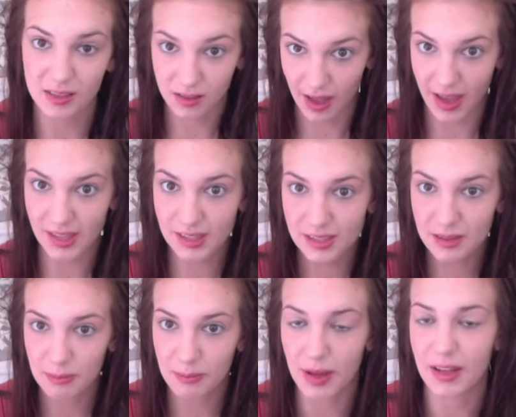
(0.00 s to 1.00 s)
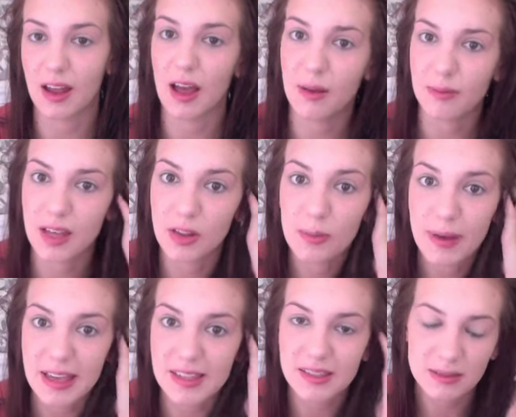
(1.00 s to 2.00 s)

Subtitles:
light, but yellow base.